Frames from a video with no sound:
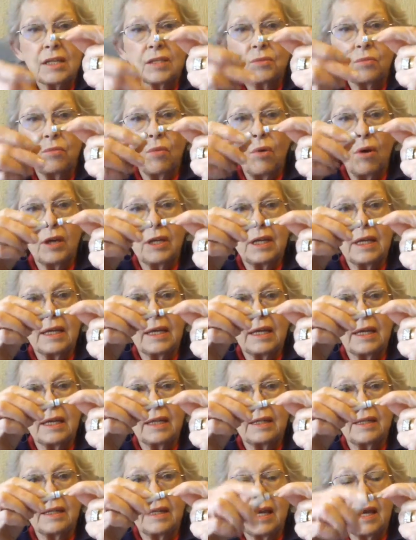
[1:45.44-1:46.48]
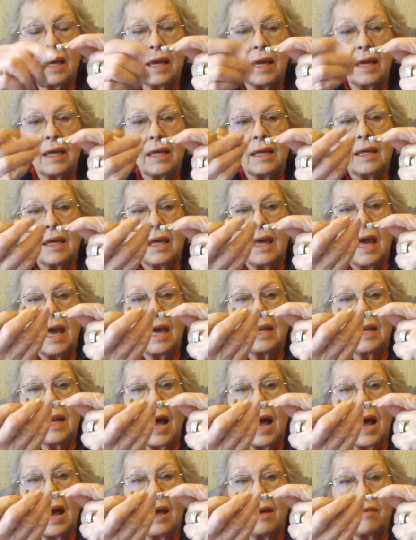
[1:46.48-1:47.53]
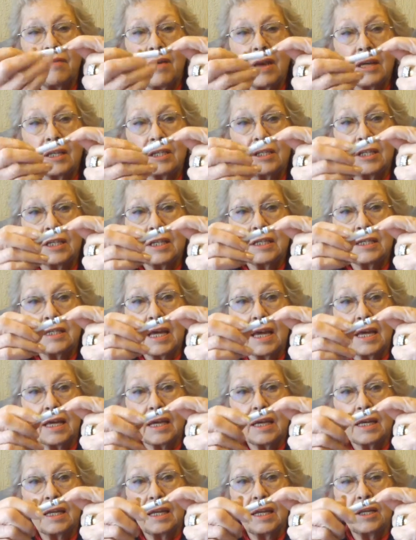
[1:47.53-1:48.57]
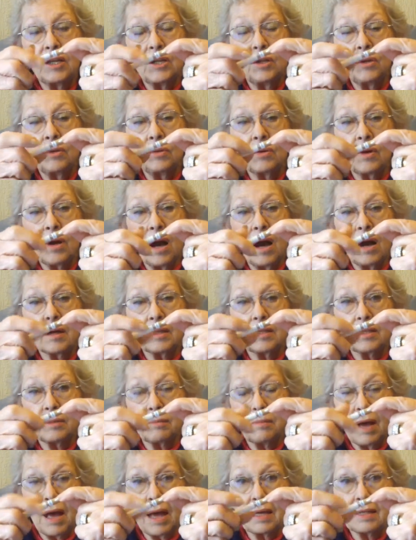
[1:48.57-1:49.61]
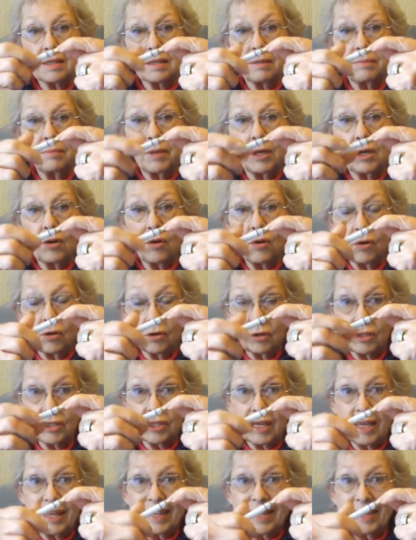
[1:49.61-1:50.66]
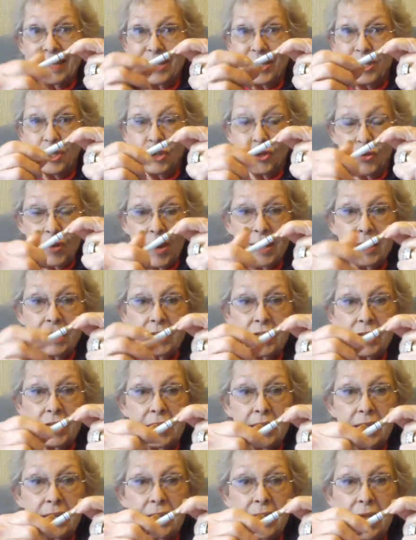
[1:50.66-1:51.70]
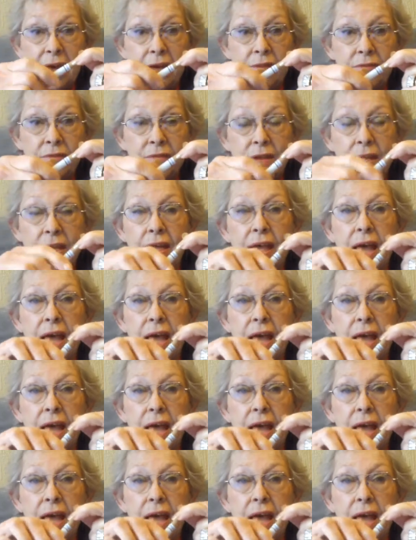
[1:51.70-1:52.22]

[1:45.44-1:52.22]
has wadding in there. And I've actually taken a new cartomizer because, strangely enough,